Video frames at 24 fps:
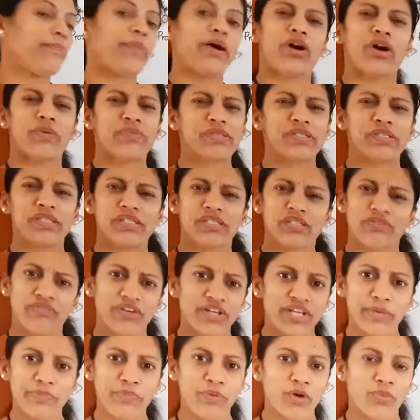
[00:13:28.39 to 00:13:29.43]
biopsy is a
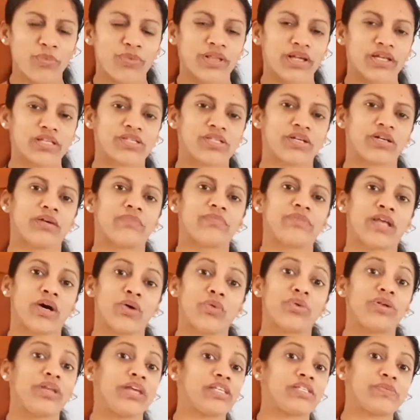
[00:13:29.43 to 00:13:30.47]
very popular term
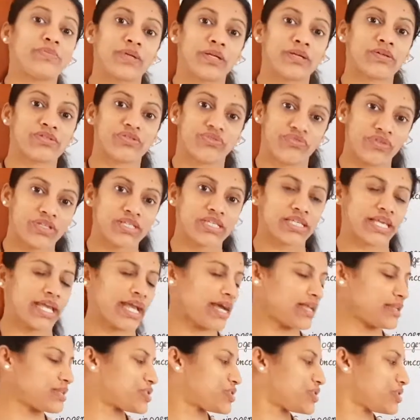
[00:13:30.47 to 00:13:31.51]
nowadays because of this
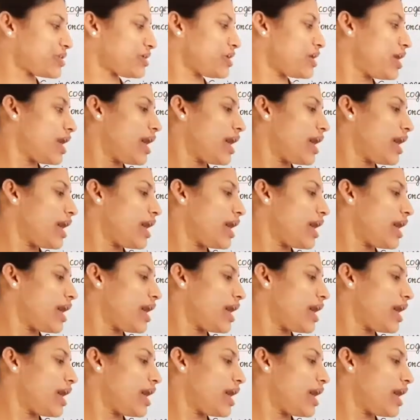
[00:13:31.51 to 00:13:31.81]
cancer,